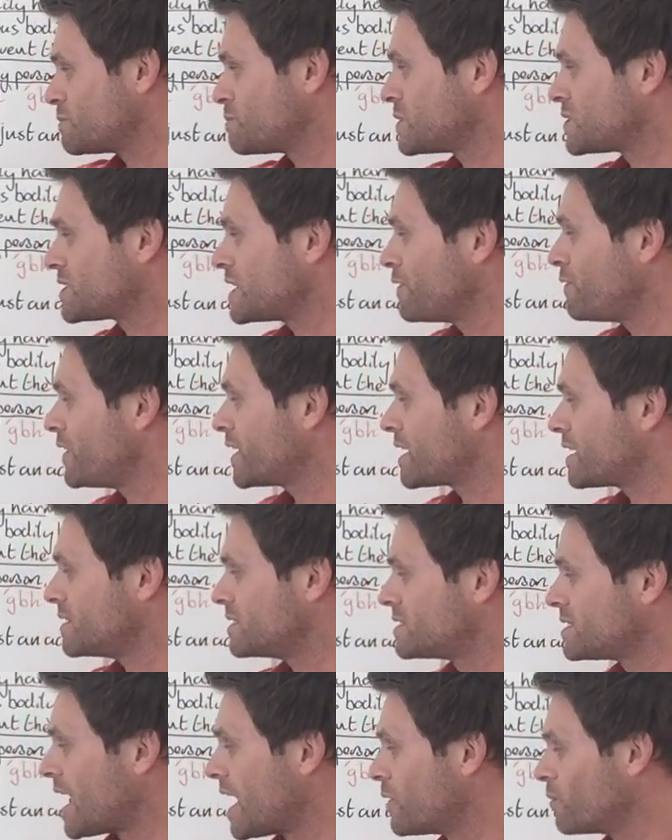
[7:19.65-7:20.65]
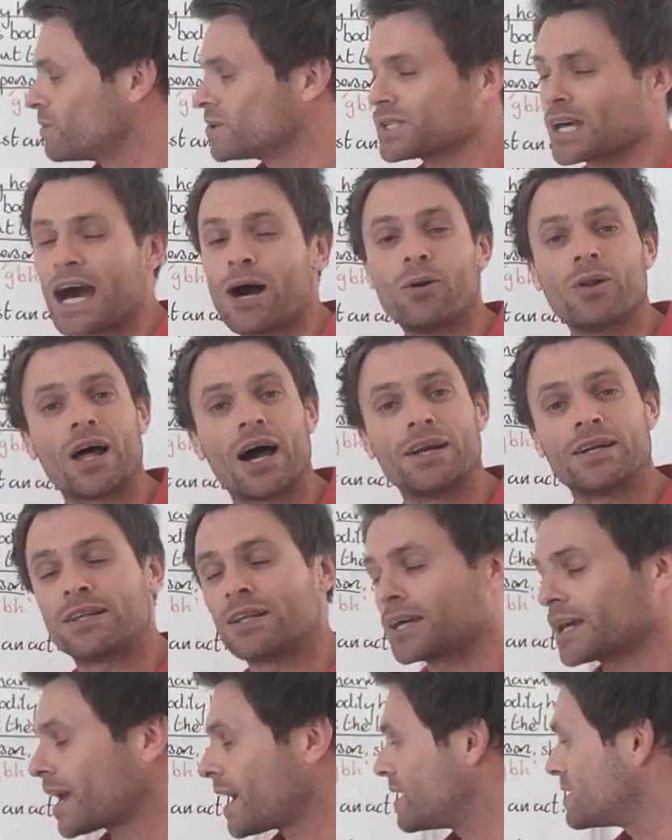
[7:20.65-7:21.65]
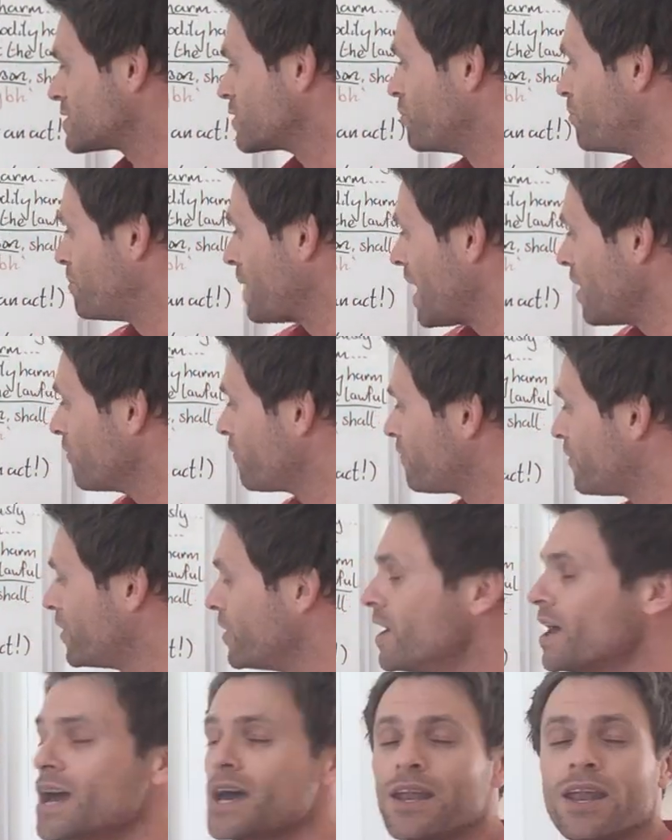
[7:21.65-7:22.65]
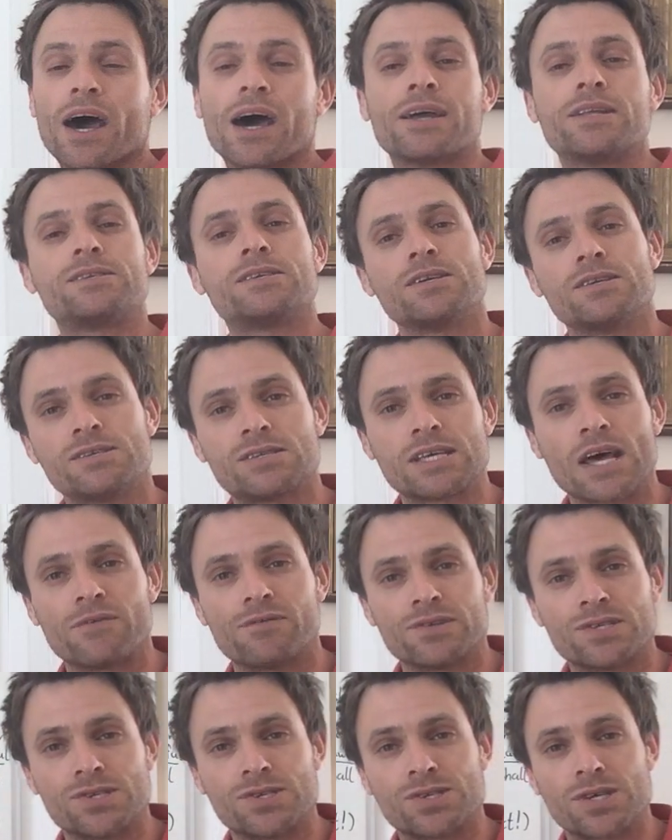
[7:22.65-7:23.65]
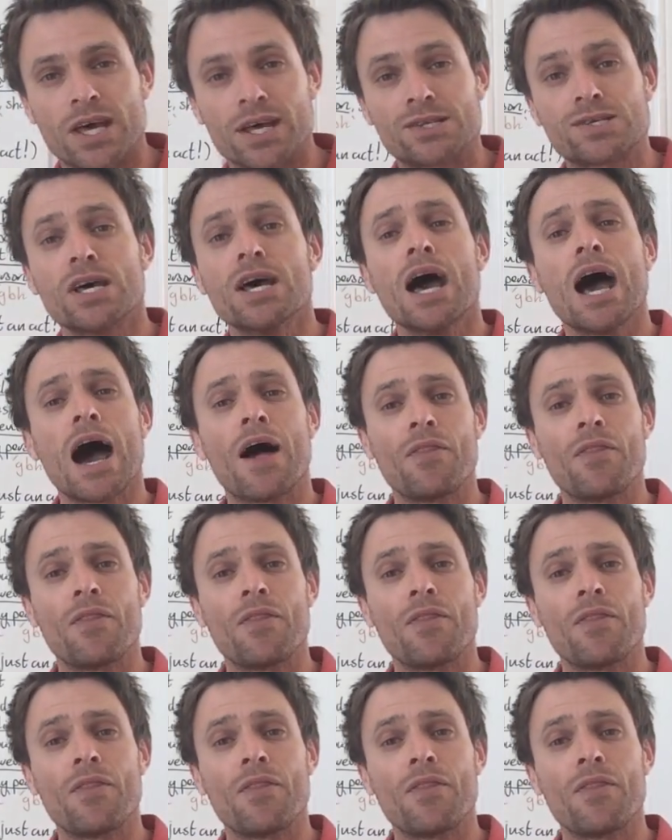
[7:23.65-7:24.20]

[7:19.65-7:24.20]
specific intent, was outlined in the case of Belfin, 1976,